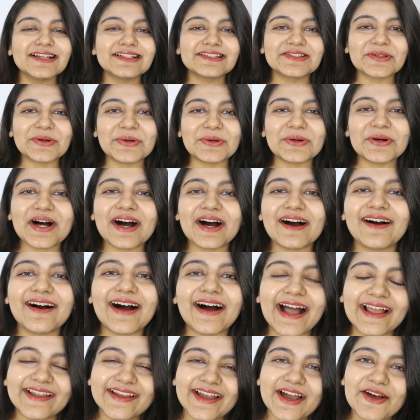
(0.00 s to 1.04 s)
So
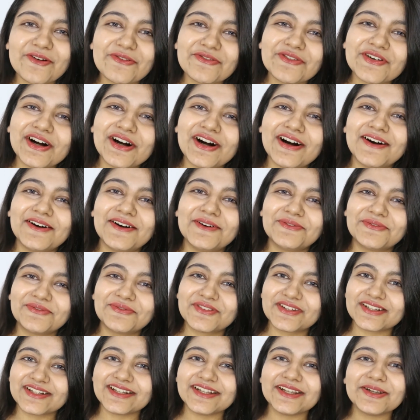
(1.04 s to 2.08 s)
I have
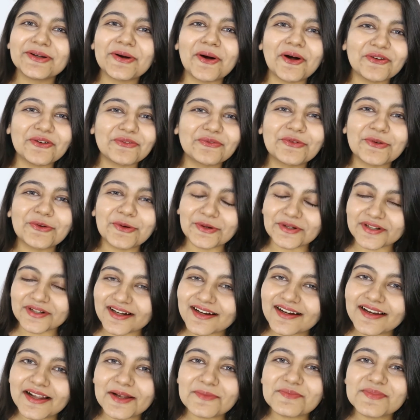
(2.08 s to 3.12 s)
3 or 4
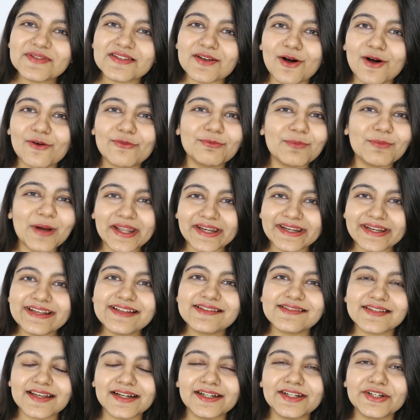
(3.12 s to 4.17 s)
clips of my
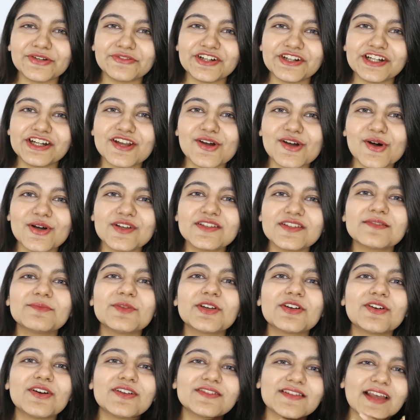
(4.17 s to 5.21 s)
recent videos,
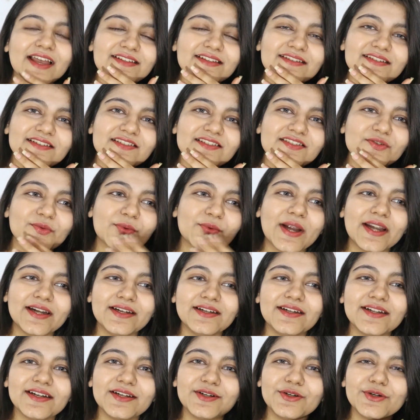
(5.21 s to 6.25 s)
because I just
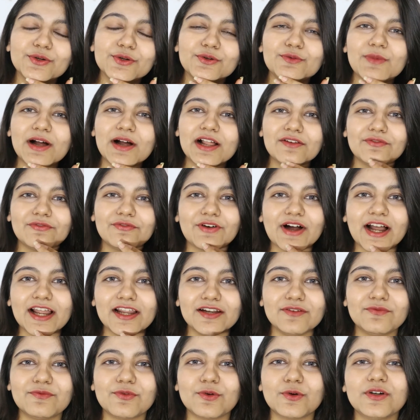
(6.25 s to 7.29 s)
went into my
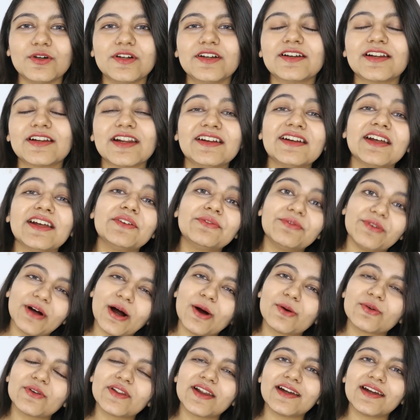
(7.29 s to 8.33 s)
file folder and I
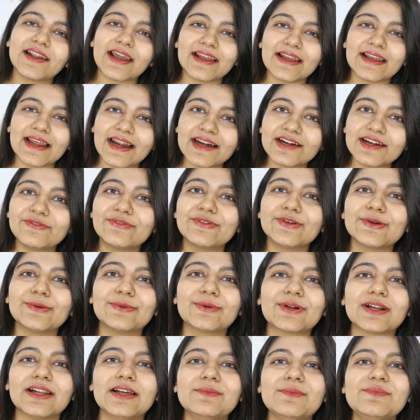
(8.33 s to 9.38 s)
found that I had
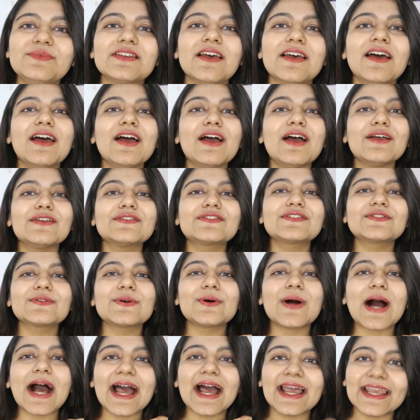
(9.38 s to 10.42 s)
few clips.
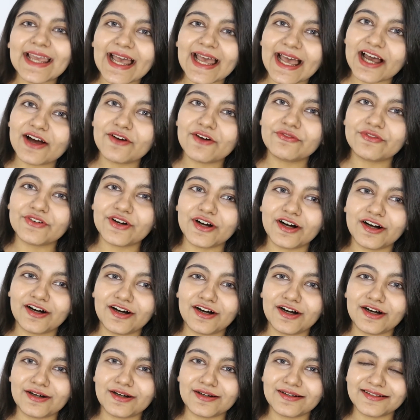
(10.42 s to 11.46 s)
So I
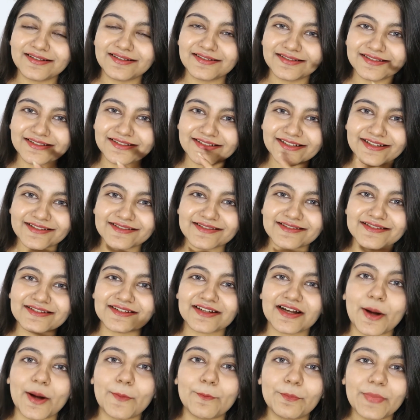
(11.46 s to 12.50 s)
have
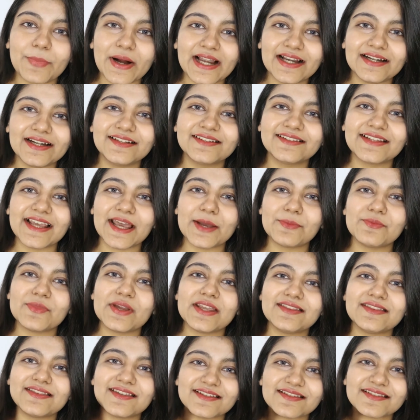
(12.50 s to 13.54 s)
just compiled them
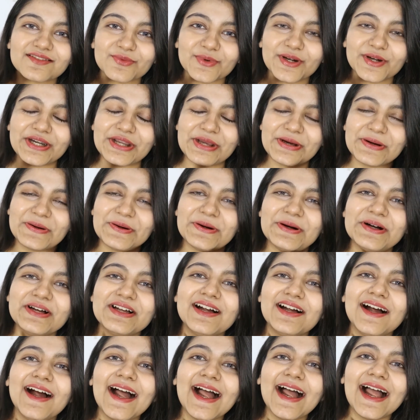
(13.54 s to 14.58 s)
in this video.
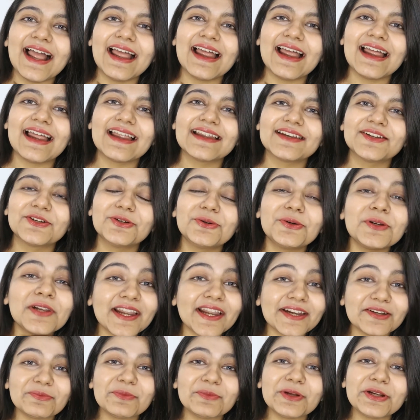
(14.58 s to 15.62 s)
And do
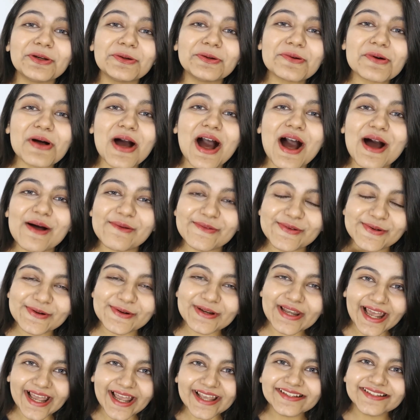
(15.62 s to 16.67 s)
let me know how you
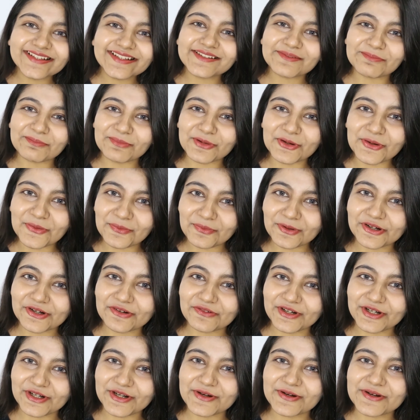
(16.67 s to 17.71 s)
like this blooper
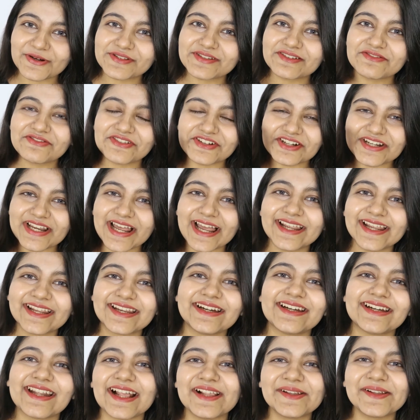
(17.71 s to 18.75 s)
videos. If you like
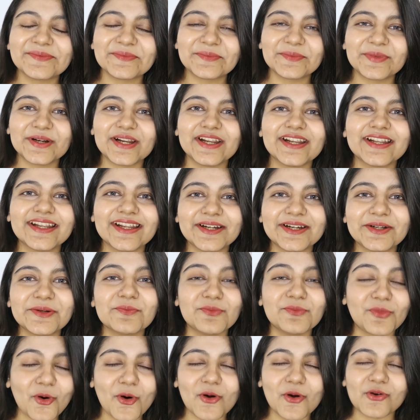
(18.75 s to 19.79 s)
it, I'll bring it
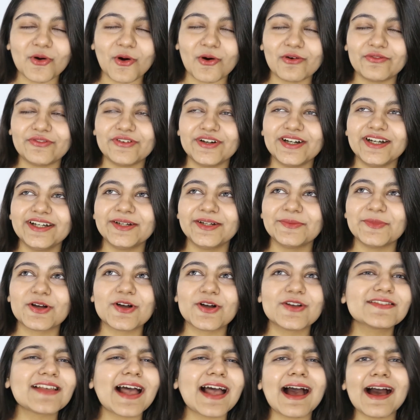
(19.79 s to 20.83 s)
more often,
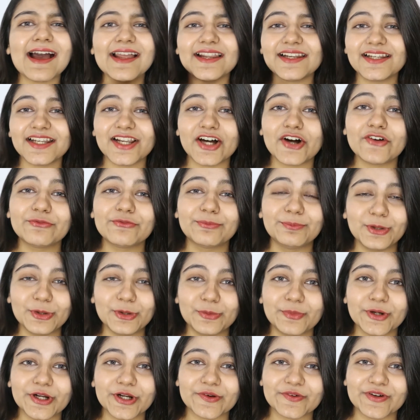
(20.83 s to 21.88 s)
because I love
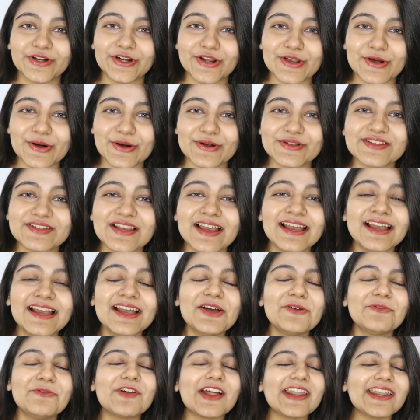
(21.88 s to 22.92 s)
blooper videos.
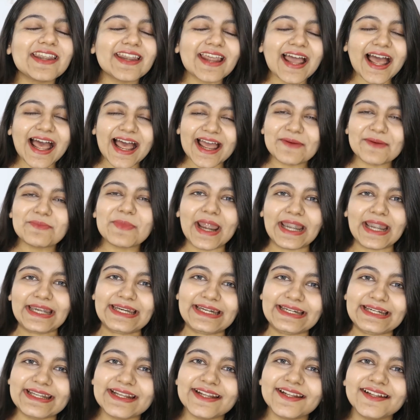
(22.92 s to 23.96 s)
When I'm
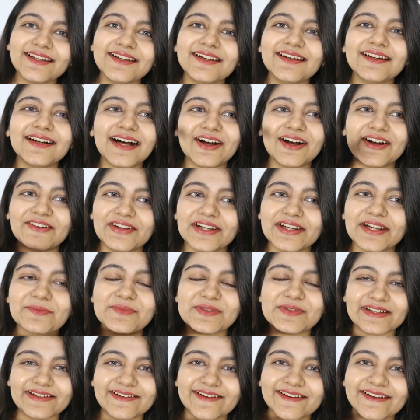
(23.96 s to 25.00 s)
editing, when
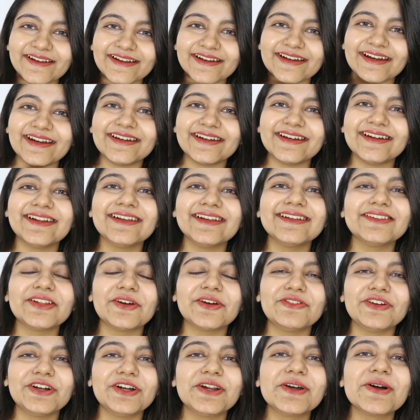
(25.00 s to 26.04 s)
I'm sitting and editing the
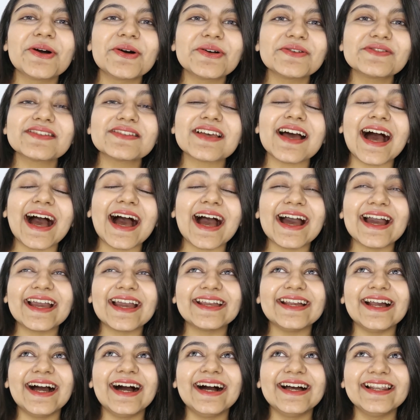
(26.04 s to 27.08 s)
videos,
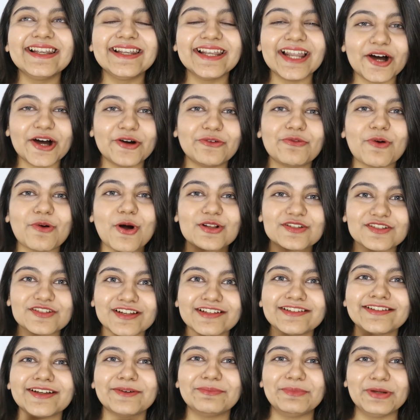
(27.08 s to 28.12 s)
I love
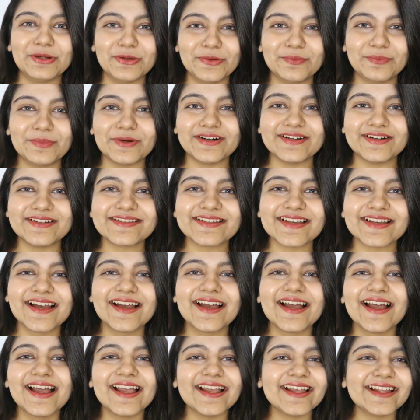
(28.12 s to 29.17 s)
watching the bloopers.
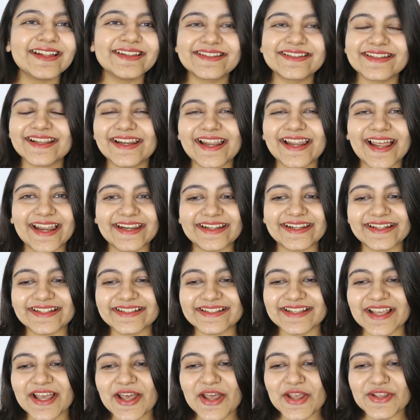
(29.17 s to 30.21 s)
It's
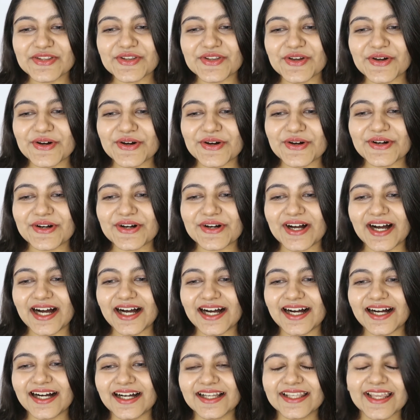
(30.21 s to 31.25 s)
hilarious. So
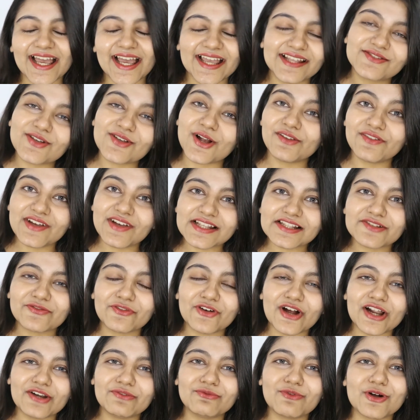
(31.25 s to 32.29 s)
yeah, it's always
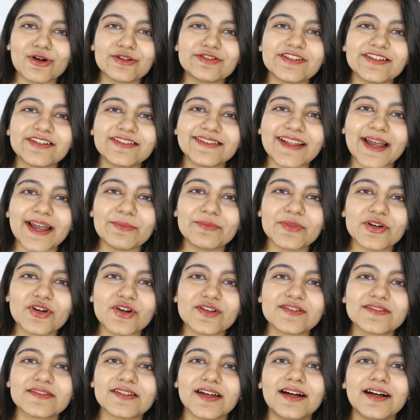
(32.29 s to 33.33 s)
fun watching them,
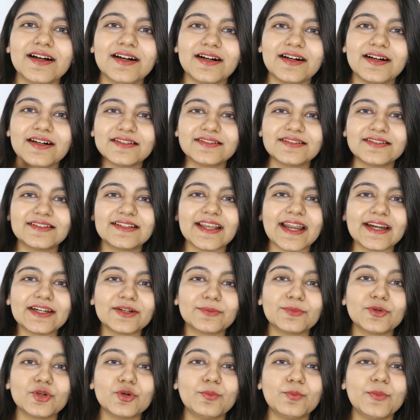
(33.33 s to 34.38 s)
because that
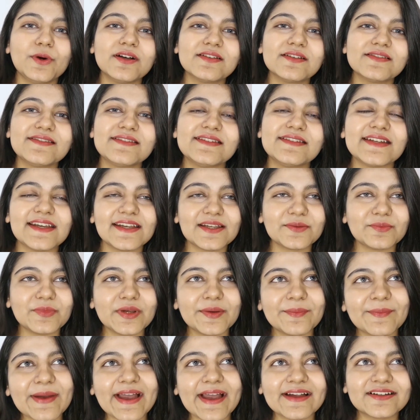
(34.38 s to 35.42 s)
bloopers take me
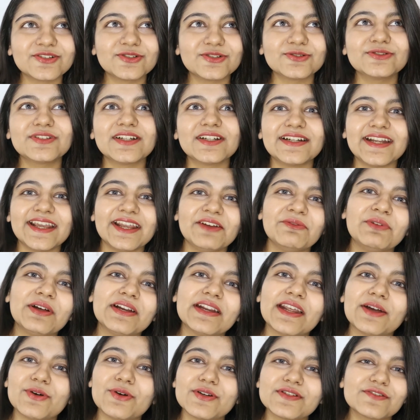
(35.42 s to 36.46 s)
back to the day when
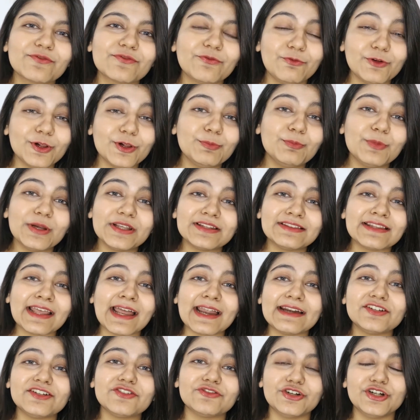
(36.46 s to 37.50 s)
I was filming
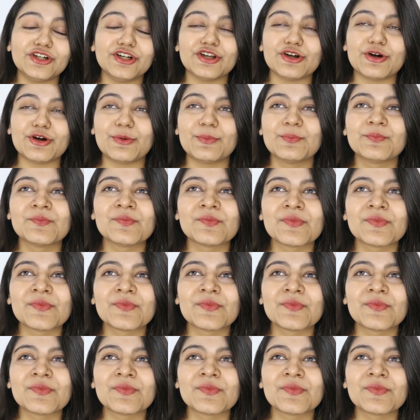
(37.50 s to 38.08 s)
that video.